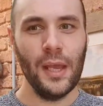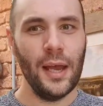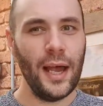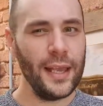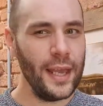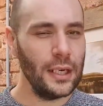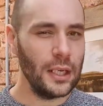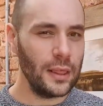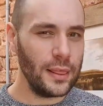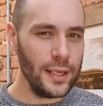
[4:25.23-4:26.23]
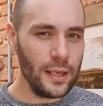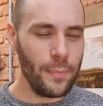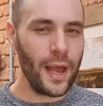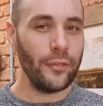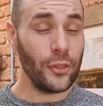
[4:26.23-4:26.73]
Again, think
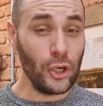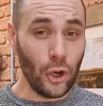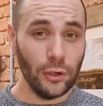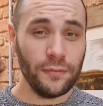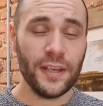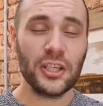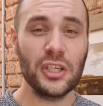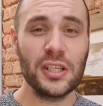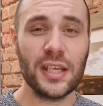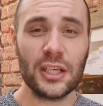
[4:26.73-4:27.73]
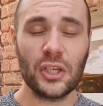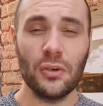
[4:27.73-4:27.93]
about the non-fiction section